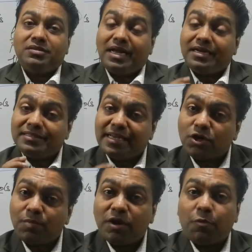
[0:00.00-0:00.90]
That is
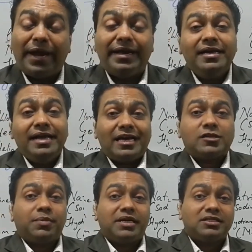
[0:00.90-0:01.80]
atomic weight
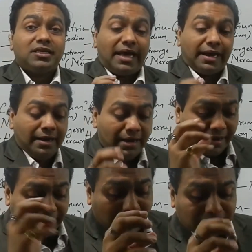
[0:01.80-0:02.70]
expressed in
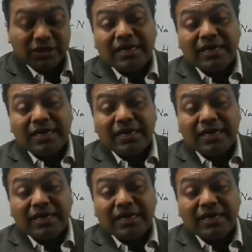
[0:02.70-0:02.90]
grams.